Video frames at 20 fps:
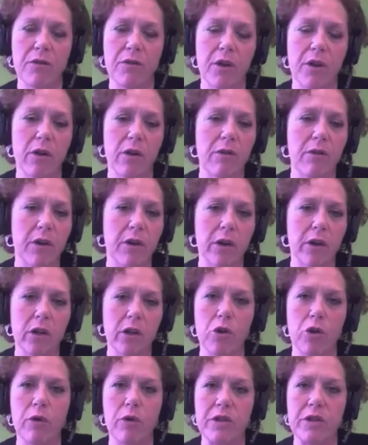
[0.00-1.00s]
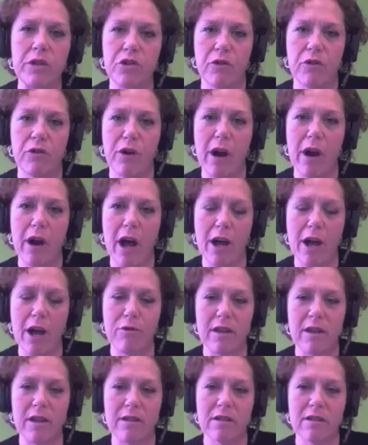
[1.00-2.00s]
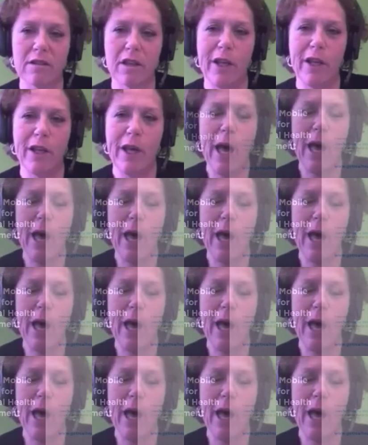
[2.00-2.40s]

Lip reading: if they're at very low risk or very high risk.